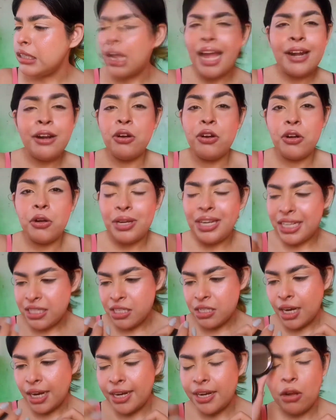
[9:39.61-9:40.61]
I don't know. Let's
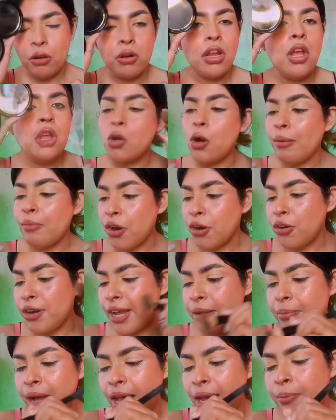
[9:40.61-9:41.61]
try it out. So I'm going to
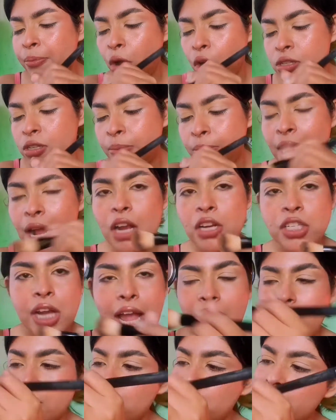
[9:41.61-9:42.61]
take my bronzer brush
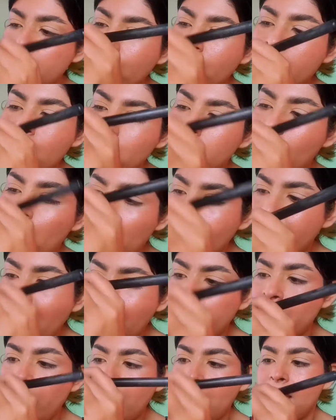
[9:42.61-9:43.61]
and just going to swirl
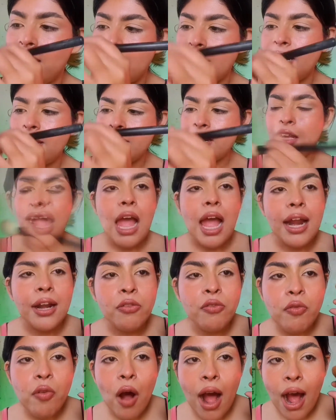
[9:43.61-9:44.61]
my way in,
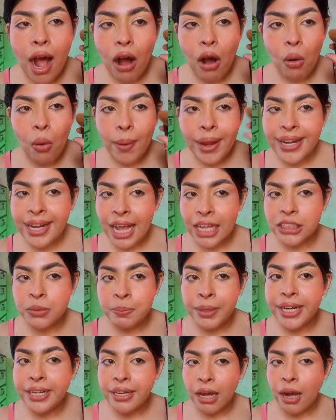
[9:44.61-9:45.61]
and wow, it has
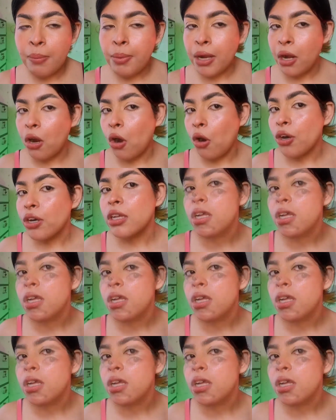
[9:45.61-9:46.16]
picked up a lot.